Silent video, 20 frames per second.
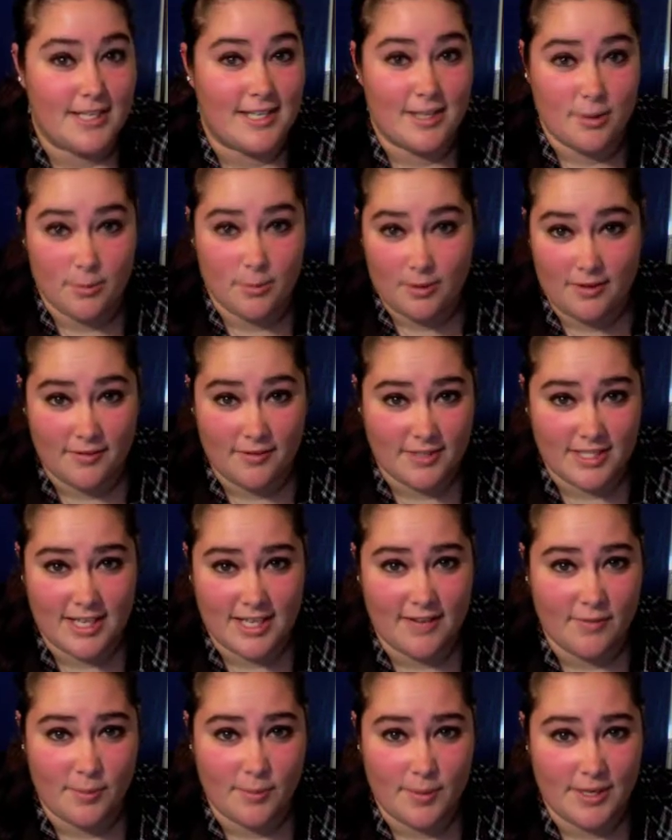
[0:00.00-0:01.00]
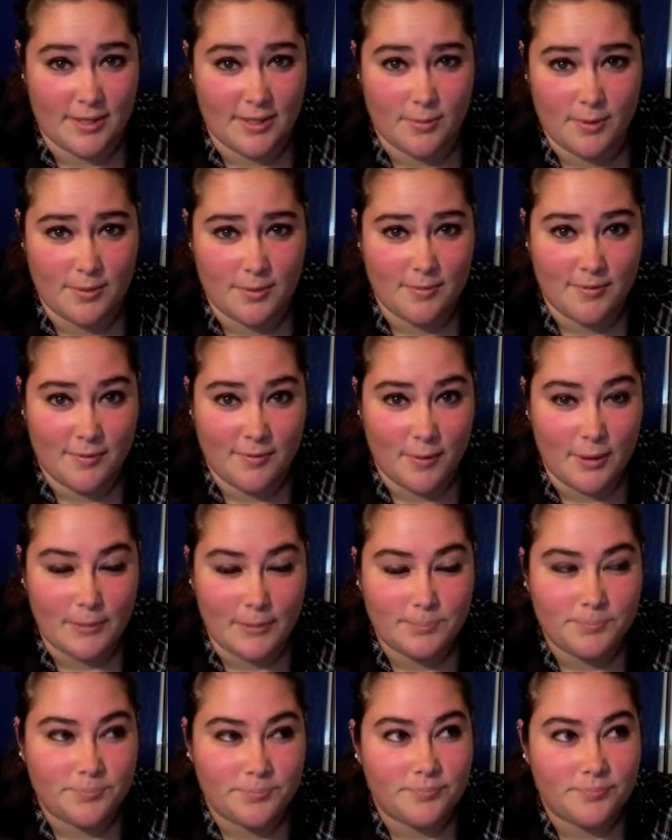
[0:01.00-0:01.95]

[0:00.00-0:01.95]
Neither one of us had ever been to one before.